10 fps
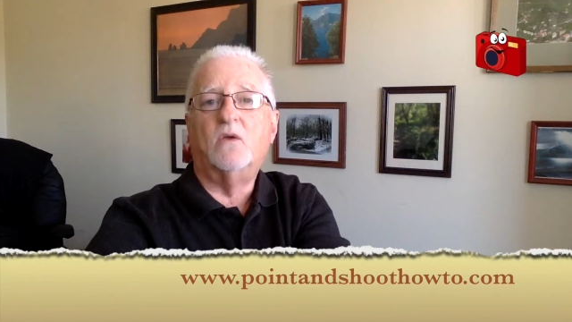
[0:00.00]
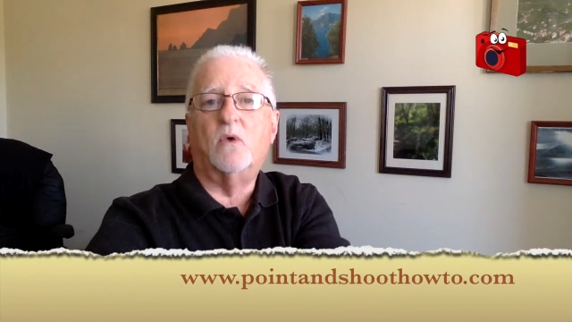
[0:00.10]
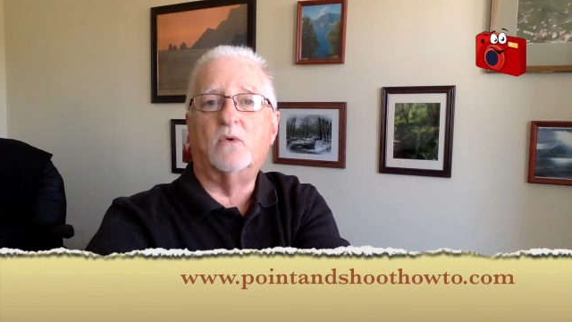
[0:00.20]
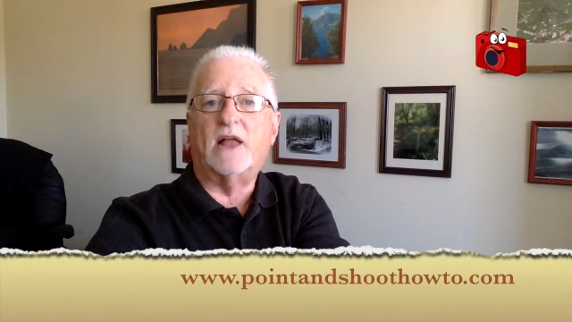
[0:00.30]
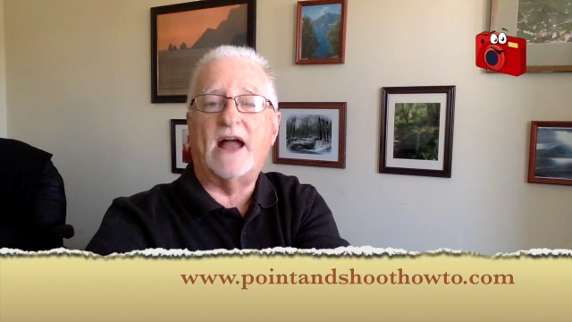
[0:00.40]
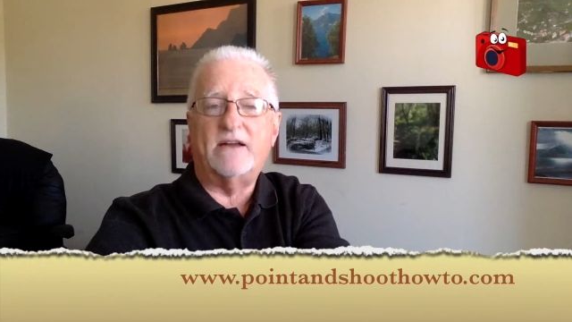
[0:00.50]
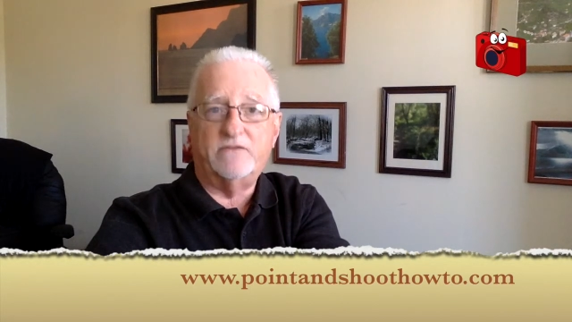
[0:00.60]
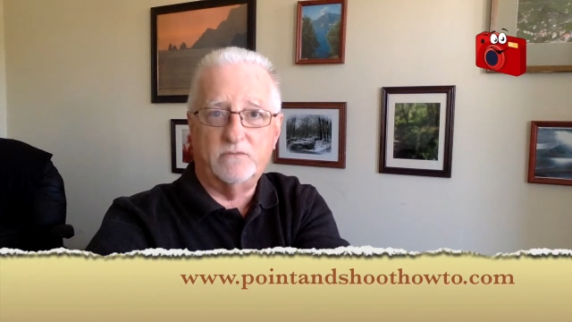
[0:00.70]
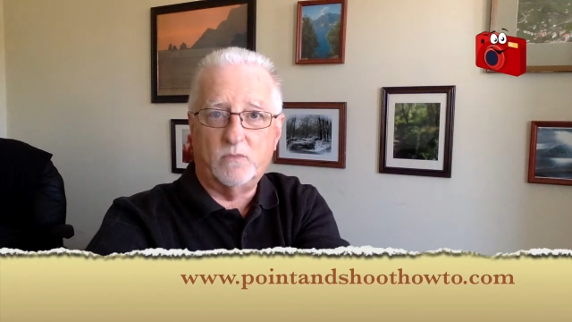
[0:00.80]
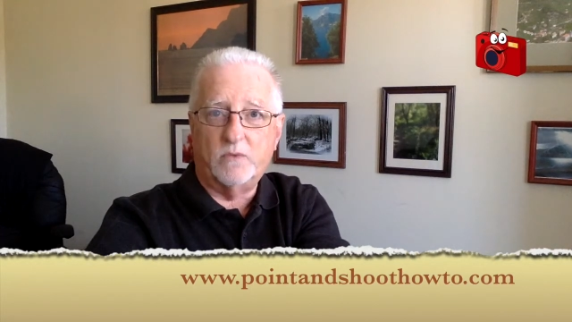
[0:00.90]
where we'll
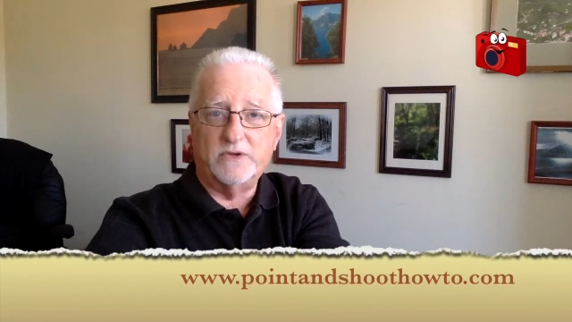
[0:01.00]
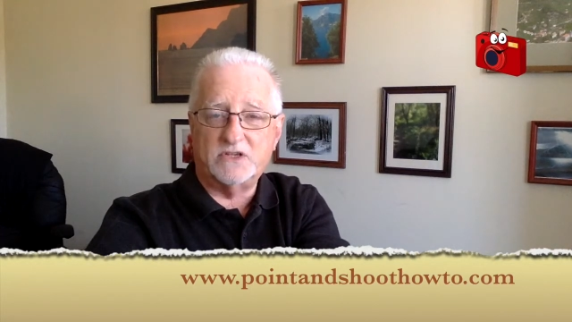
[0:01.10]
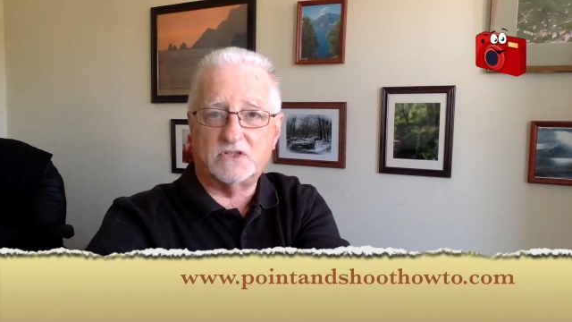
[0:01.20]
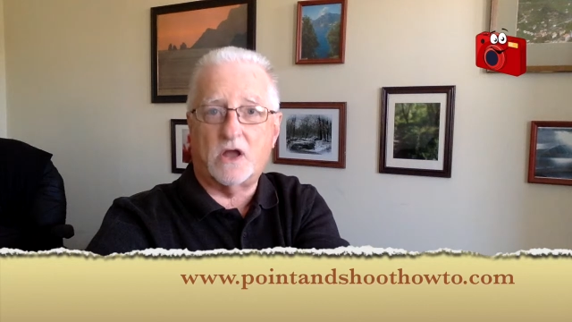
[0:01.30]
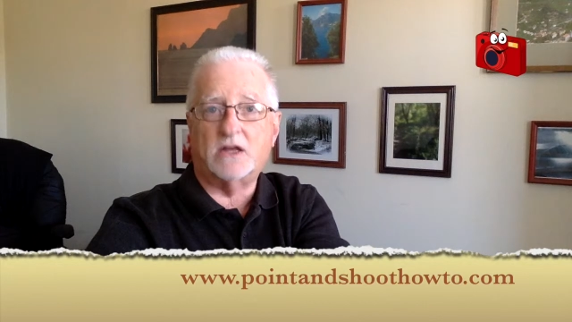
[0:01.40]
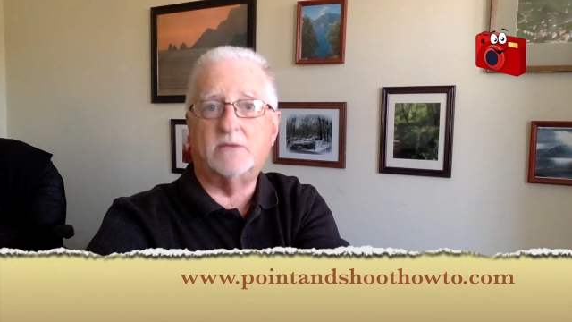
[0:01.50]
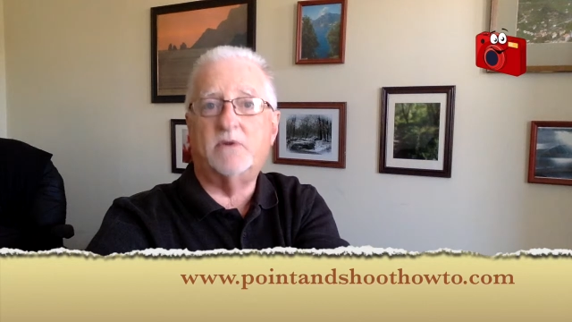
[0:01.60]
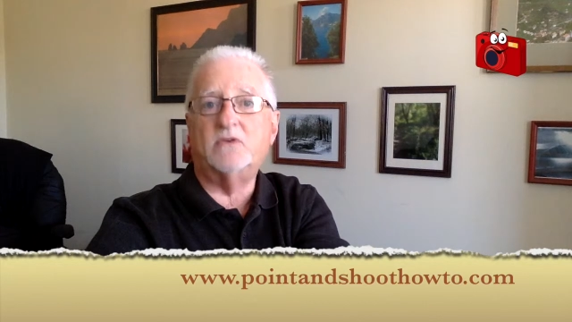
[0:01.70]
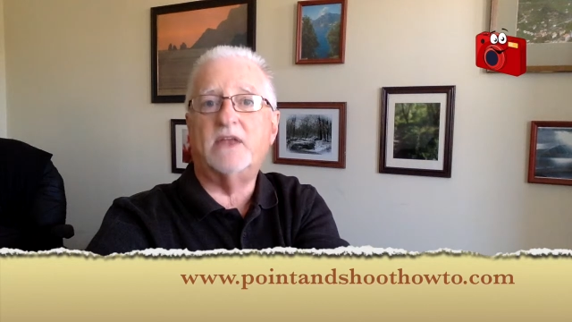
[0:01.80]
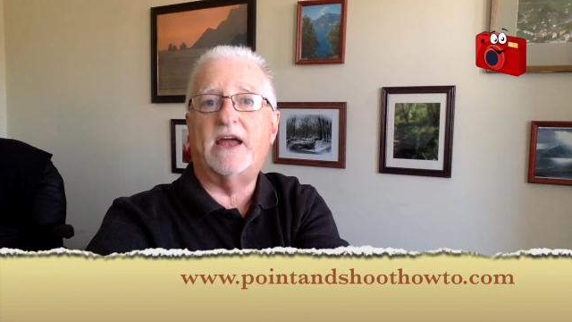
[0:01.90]
have what we just talked
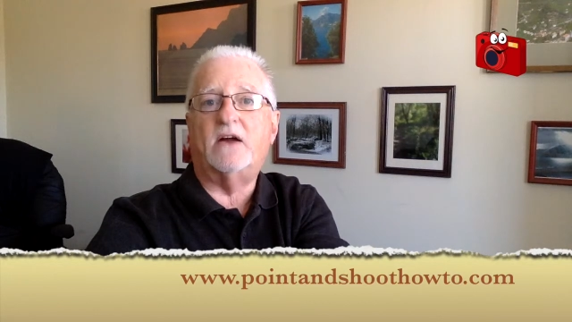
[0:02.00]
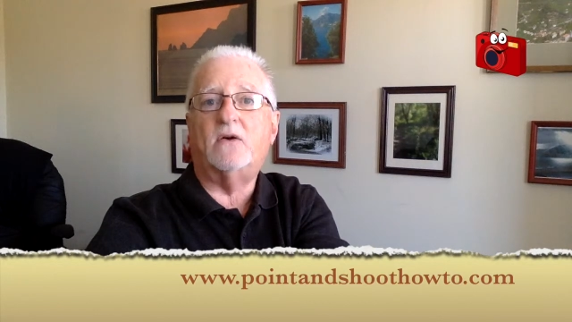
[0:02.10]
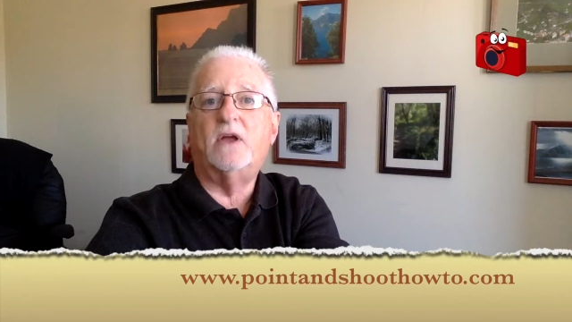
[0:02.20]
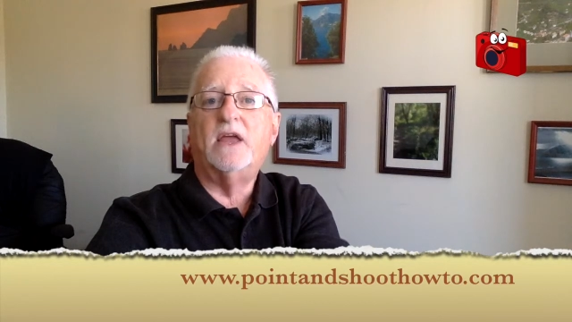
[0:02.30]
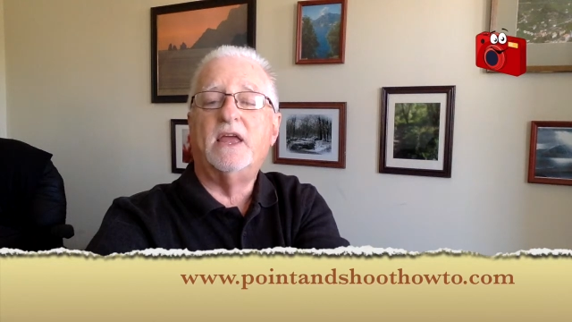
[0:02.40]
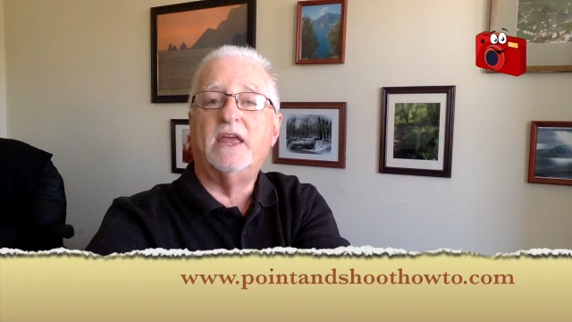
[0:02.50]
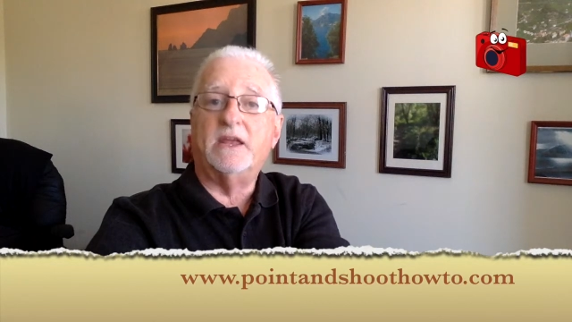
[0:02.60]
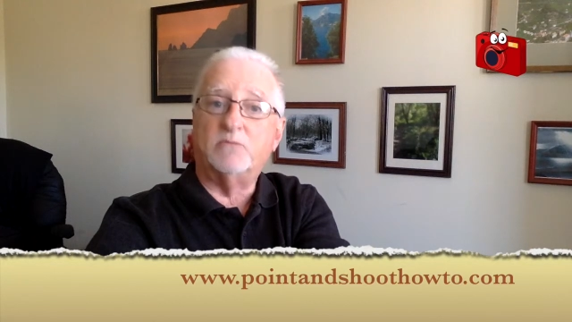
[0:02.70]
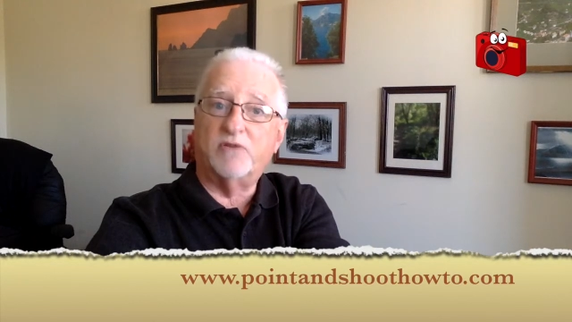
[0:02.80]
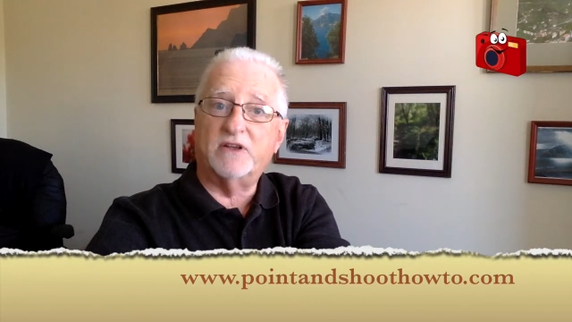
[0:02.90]
about now
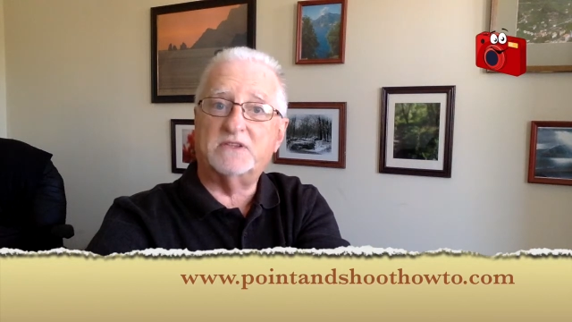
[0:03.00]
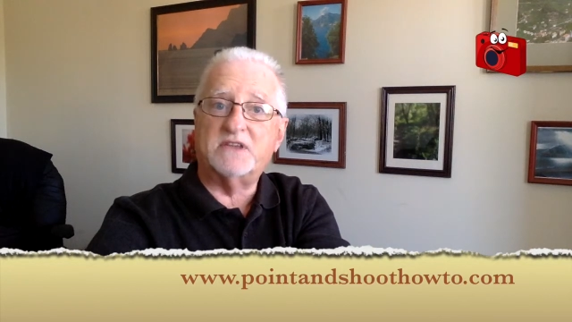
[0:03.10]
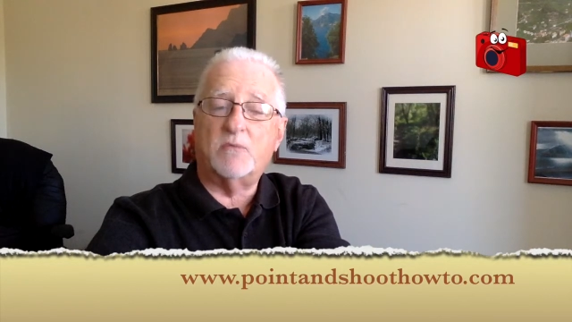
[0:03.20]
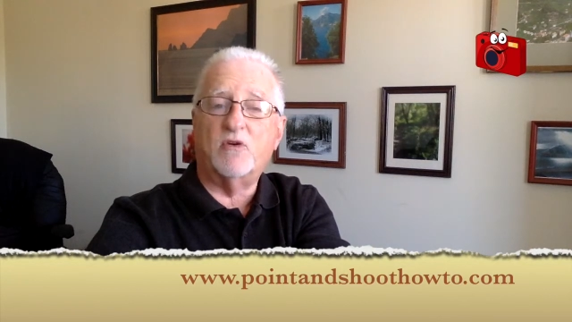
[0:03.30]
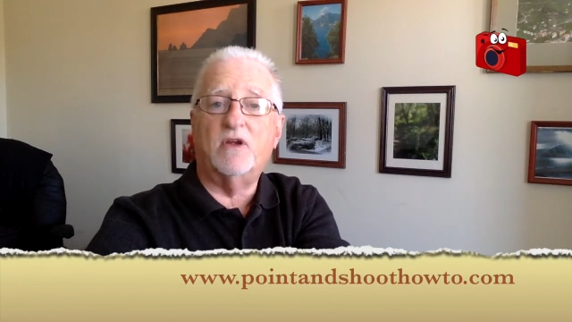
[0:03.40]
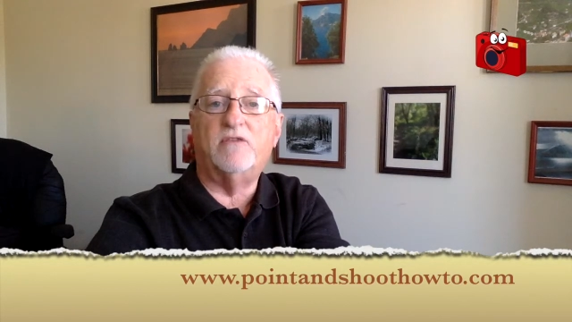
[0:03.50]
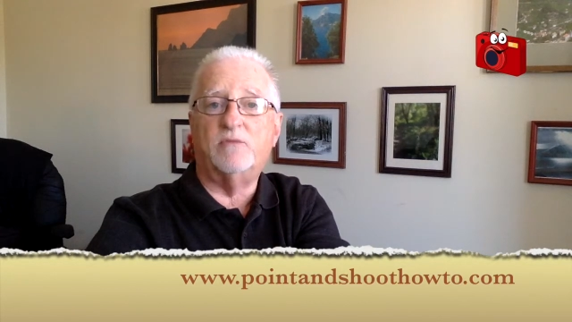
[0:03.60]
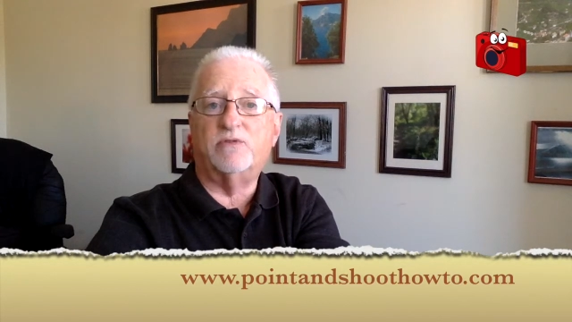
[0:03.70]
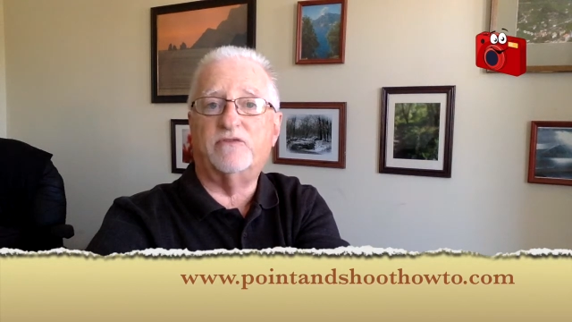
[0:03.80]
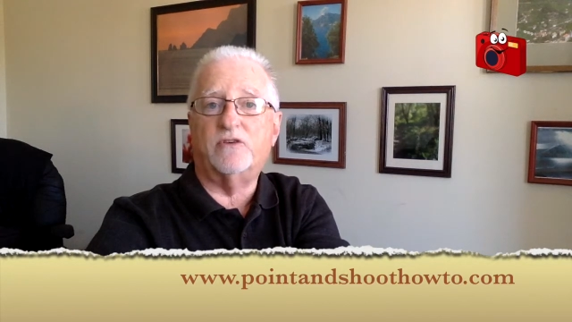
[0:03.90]
in print summary if you
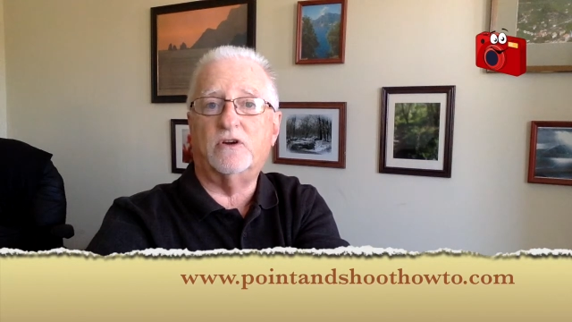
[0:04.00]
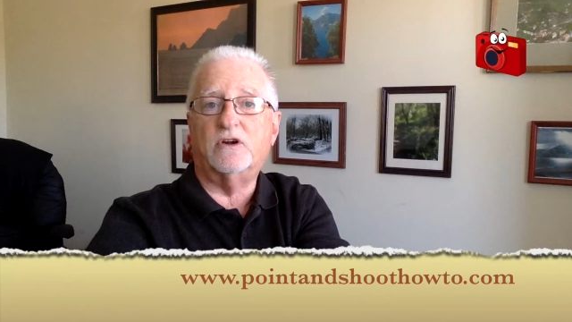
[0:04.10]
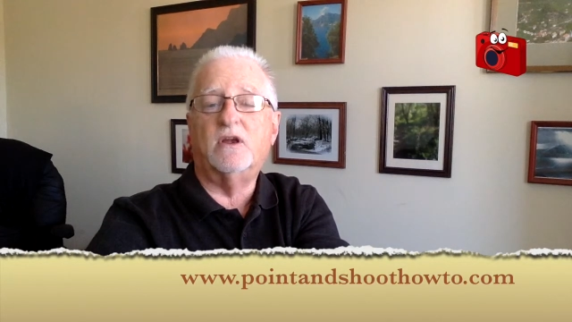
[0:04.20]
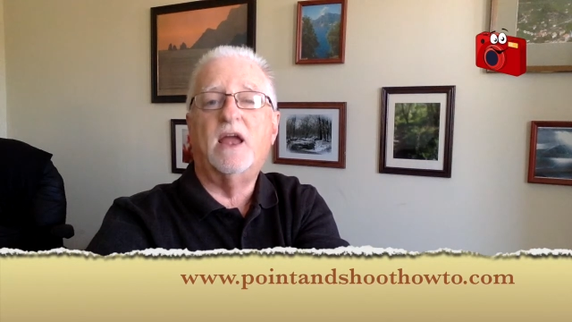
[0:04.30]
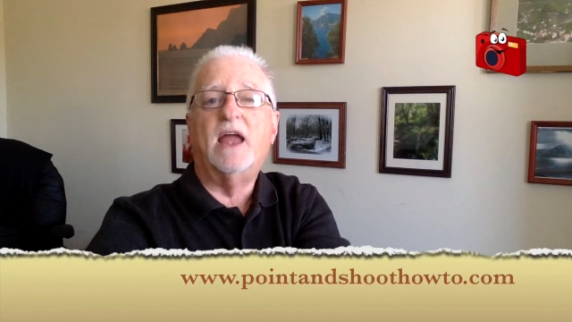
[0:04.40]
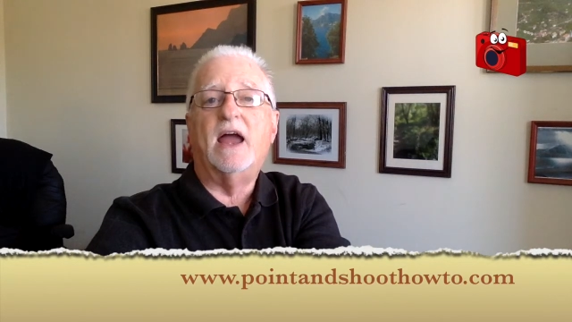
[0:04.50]
prefer,